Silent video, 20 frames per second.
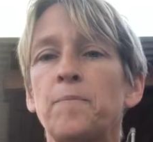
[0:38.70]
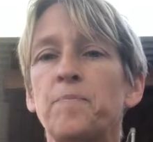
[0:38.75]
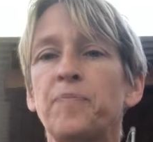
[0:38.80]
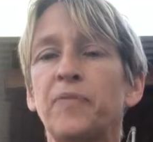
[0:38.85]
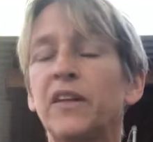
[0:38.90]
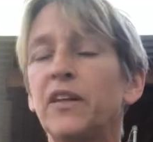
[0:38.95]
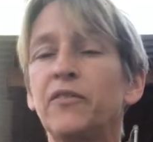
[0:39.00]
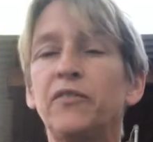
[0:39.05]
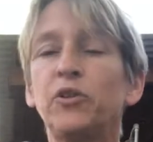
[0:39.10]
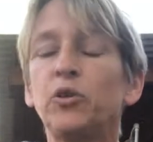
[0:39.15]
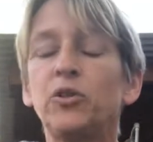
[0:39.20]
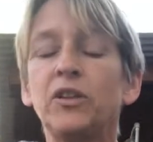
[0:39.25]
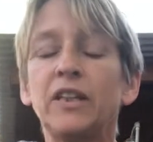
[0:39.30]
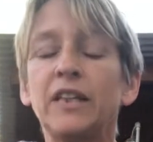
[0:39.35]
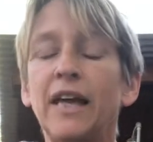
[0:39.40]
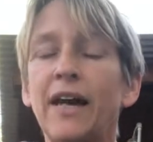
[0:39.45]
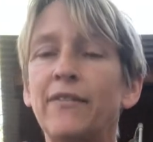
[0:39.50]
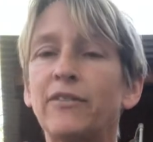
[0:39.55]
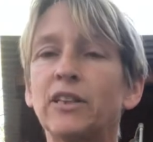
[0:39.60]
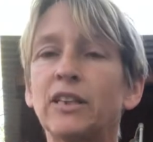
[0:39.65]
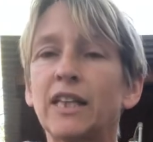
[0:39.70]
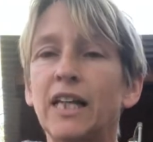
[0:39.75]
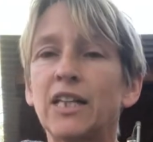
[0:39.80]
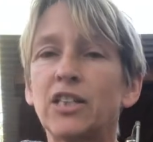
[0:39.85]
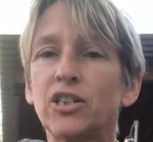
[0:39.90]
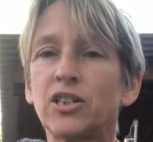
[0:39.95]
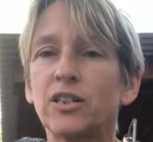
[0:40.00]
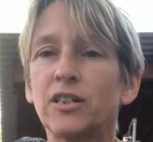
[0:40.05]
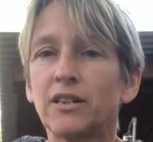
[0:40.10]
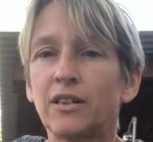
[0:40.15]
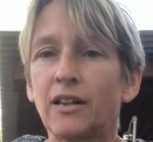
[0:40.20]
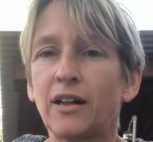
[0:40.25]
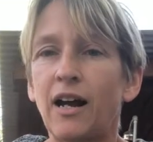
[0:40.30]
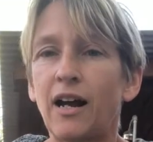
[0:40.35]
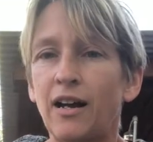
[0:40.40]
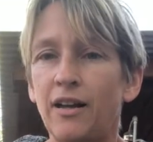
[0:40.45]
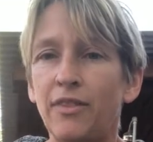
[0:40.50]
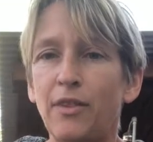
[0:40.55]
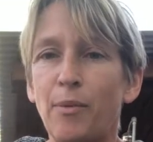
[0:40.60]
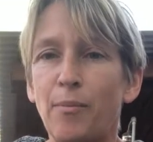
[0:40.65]
if you didn't have a legend
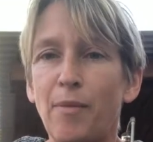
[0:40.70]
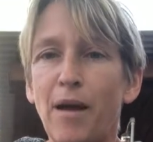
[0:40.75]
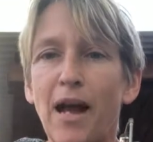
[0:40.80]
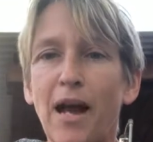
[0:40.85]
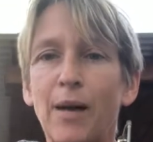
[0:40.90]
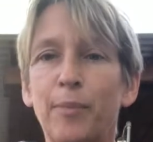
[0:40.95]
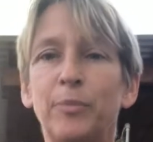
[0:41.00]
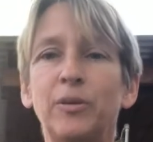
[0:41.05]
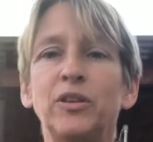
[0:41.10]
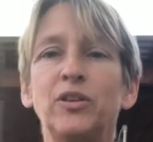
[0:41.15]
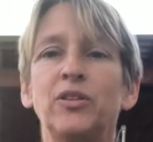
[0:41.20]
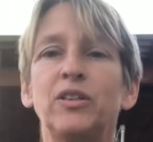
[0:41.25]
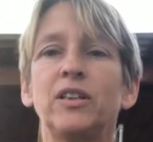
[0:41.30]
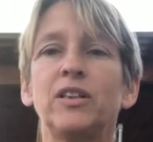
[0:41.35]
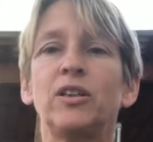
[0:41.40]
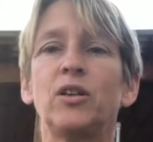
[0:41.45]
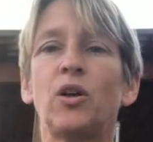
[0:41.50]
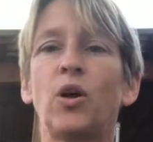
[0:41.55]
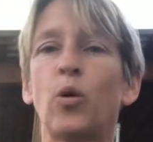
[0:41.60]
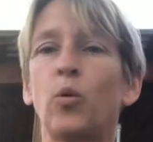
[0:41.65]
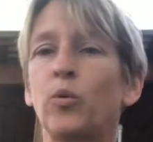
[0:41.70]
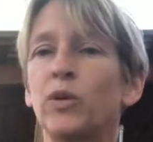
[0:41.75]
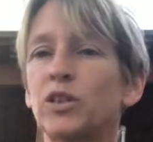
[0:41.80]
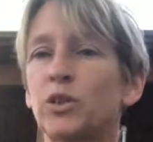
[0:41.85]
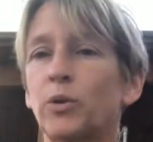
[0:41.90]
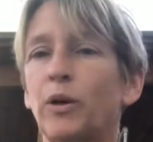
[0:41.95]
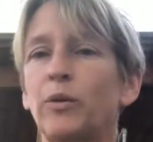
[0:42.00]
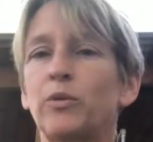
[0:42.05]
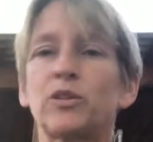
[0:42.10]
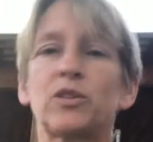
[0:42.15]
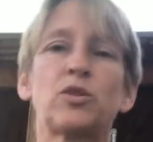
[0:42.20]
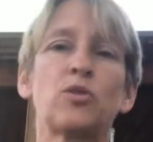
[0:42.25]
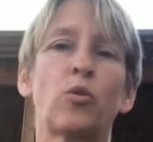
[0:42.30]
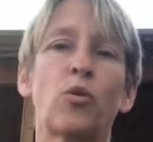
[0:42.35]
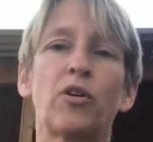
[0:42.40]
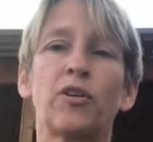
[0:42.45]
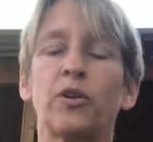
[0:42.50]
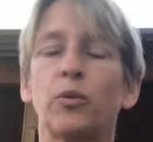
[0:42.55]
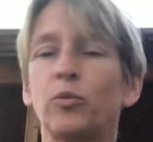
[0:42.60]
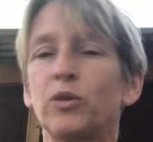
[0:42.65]
on the map and you didn't know which way was
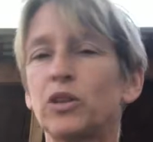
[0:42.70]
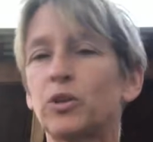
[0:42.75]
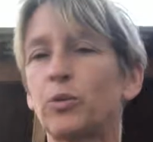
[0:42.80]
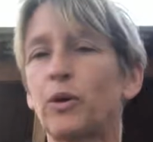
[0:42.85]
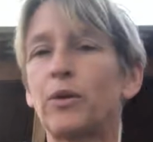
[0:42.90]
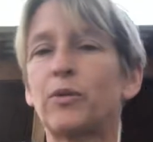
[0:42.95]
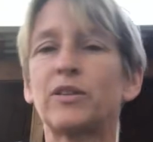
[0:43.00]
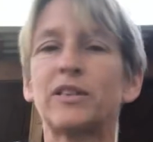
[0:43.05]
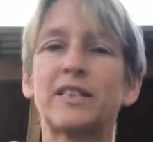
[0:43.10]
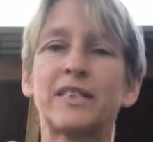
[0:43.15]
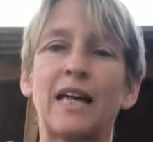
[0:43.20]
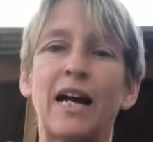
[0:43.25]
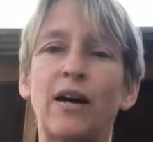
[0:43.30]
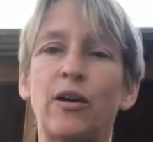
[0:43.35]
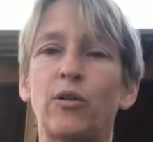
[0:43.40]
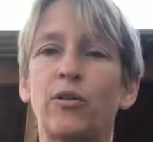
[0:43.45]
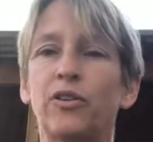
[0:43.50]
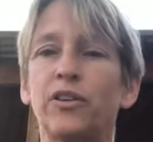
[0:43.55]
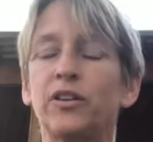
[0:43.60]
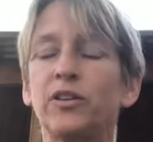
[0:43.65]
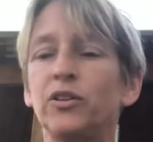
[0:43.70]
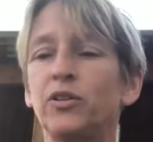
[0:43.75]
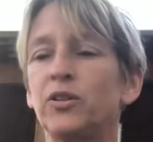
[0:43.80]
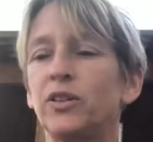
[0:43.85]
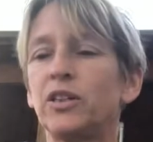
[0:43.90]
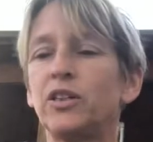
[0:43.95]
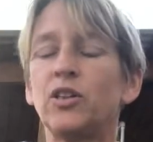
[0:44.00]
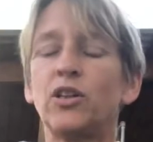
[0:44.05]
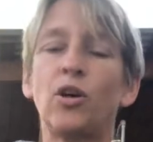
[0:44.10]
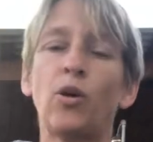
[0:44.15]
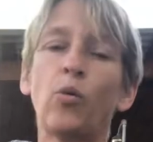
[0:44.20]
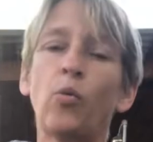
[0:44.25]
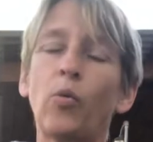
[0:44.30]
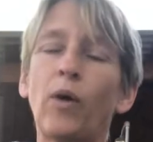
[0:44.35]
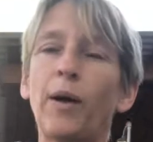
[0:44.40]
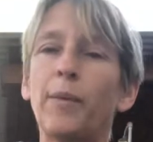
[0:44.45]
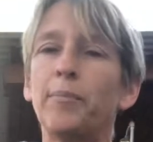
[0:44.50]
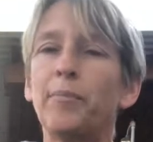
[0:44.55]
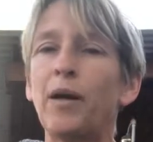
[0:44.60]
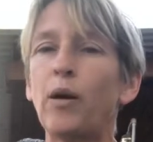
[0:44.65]
north and which way was south, and you didn't know
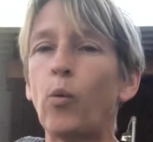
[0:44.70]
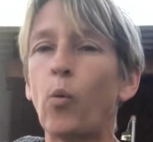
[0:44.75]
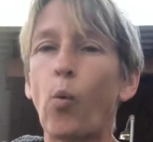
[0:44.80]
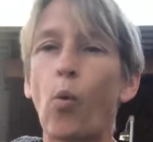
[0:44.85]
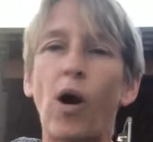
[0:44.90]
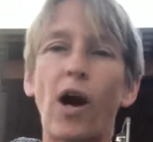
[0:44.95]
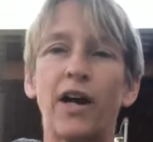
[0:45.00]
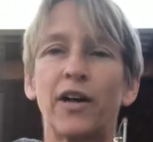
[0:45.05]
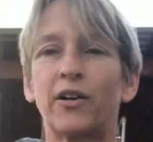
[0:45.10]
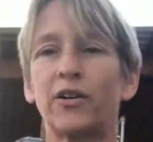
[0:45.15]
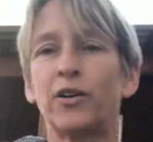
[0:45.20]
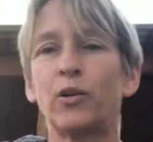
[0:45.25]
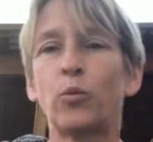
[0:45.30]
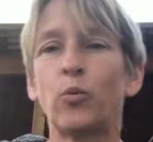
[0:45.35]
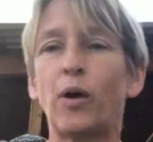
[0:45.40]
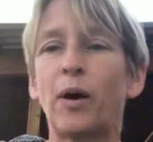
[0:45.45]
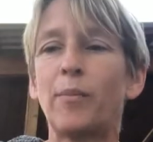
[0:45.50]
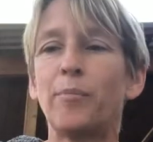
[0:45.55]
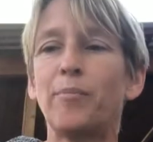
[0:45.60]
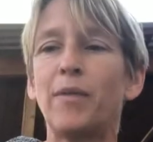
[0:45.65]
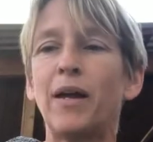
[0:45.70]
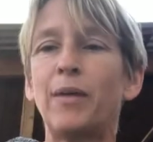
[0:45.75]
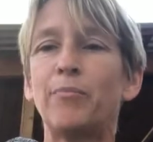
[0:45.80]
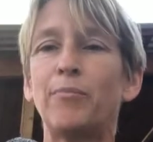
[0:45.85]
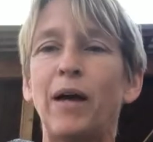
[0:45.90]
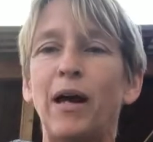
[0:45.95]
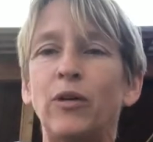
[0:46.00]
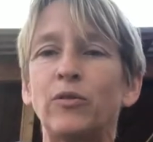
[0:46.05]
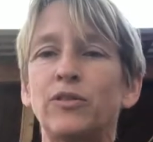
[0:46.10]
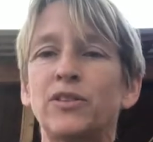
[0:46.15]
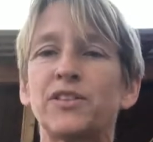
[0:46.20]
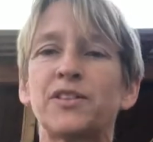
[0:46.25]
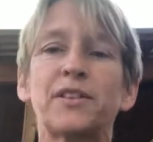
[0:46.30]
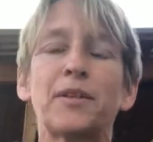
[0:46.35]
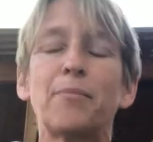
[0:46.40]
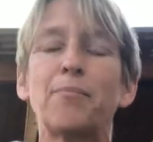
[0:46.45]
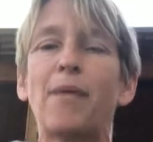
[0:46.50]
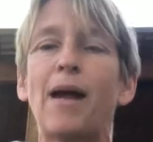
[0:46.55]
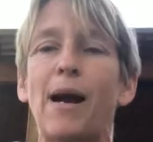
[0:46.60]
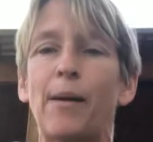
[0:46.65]
what meant water and what meant mountains, the
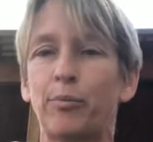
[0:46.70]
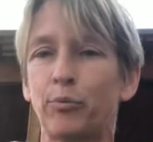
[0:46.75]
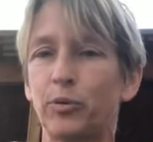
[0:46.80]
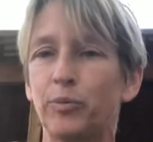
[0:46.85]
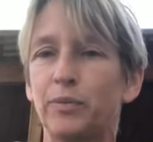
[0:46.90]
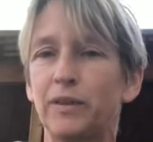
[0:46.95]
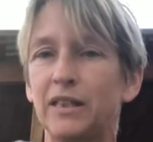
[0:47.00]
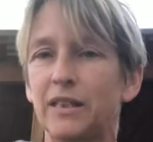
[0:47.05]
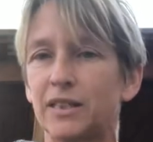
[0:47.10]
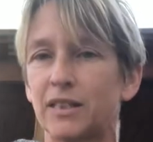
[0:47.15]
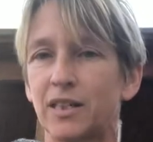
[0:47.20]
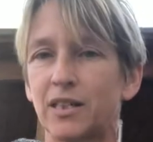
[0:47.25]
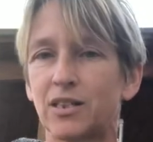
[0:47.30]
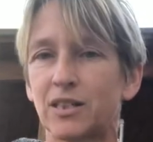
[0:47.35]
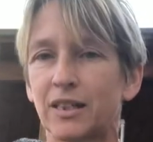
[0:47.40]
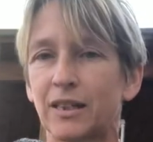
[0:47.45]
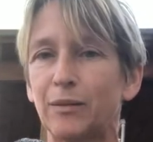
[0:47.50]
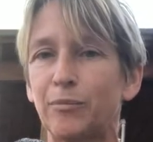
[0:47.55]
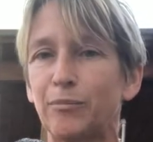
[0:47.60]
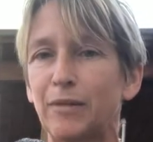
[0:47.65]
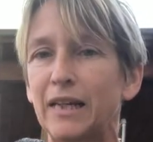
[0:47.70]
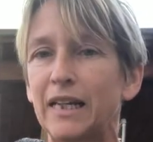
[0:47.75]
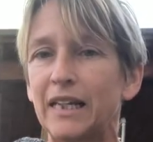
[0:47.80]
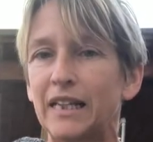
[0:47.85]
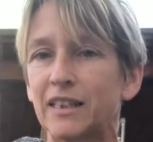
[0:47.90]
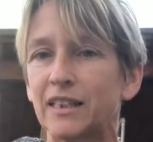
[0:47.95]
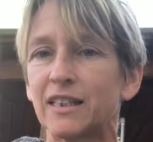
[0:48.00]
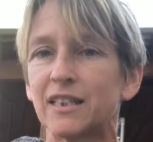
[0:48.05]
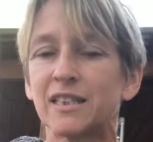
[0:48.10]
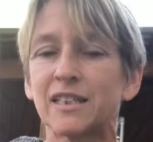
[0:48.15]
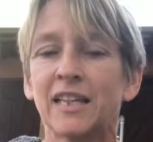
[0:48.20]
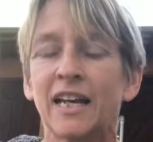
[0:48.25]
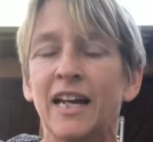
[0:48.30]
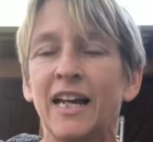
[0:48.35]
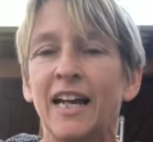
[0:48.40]
map would be essentially meaningless.